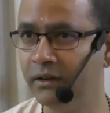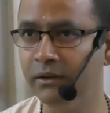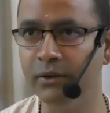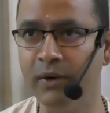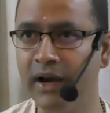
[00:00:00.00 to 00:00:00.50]

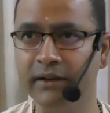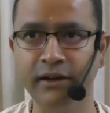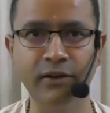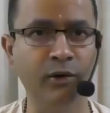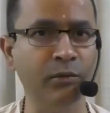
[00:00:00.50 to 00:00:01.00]
You act in
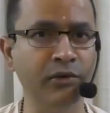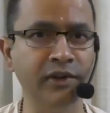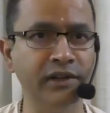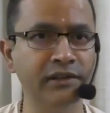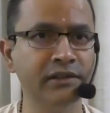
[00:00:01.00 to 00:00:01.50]
our
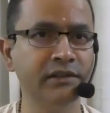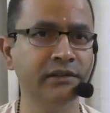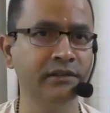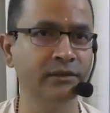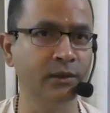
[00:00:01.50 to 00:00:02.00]
movies.
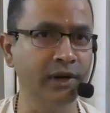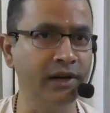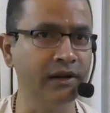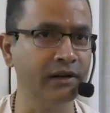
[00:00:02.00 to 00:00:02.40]
Why?